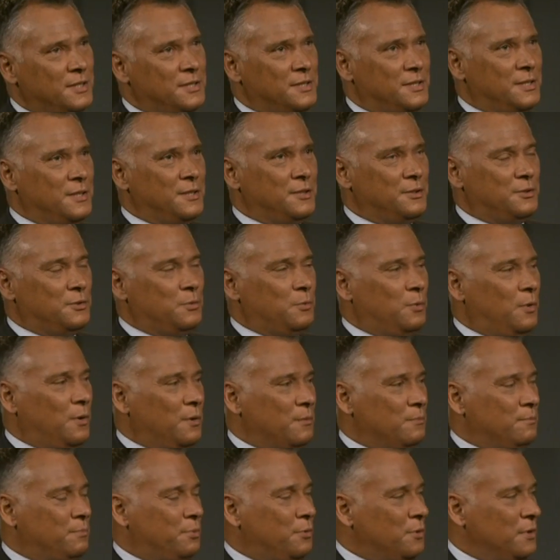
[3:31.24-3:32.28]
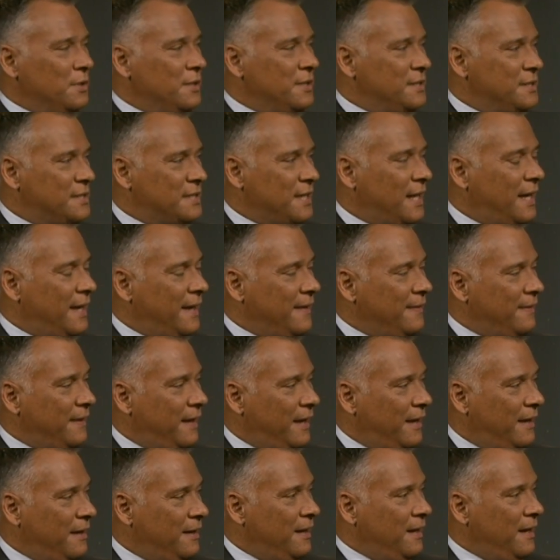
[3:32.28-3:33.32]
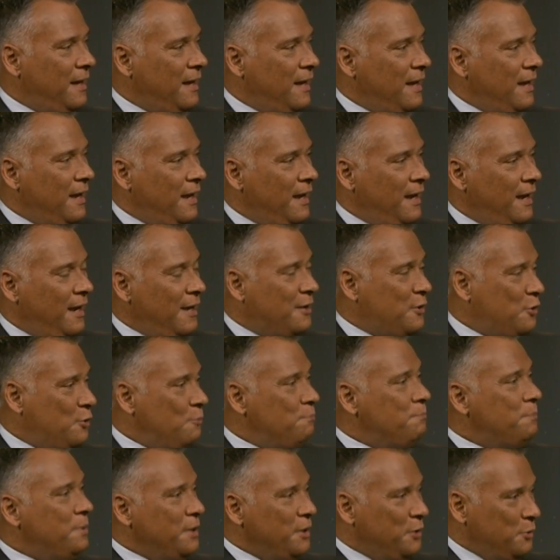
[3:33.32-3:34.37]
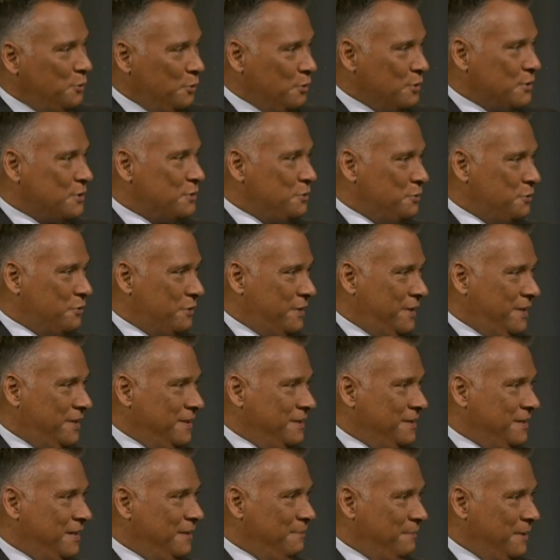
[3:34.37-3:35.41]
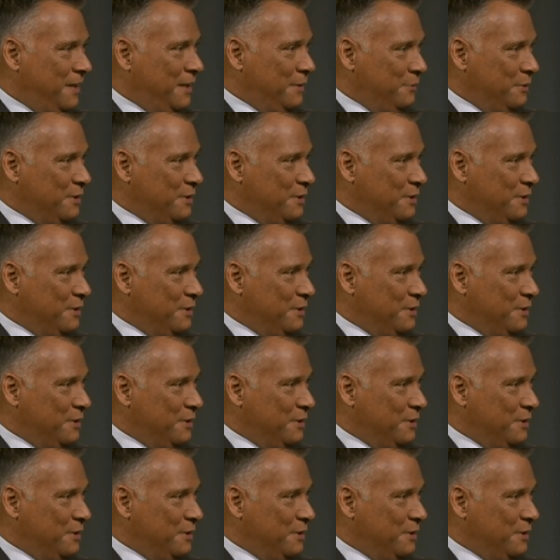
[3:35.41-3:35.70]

listening to what Pauline's saying there, it could be your story in many